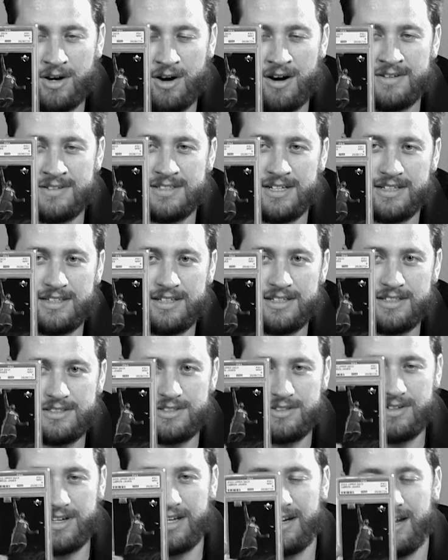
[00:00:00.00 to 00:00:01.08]
Cards like this,
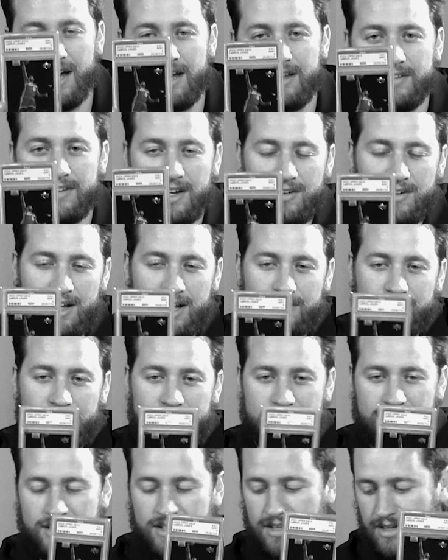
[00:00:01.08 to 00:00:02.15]
they don't have
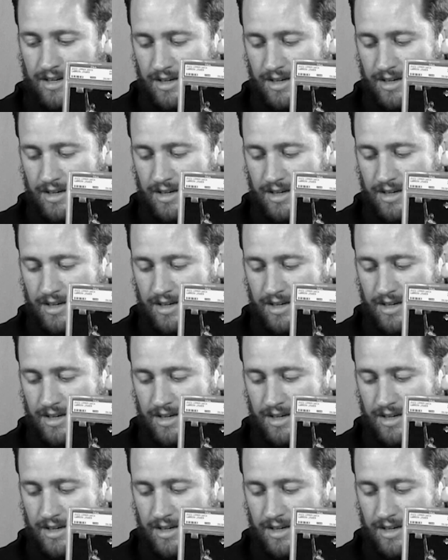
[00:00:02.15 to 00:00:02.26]
like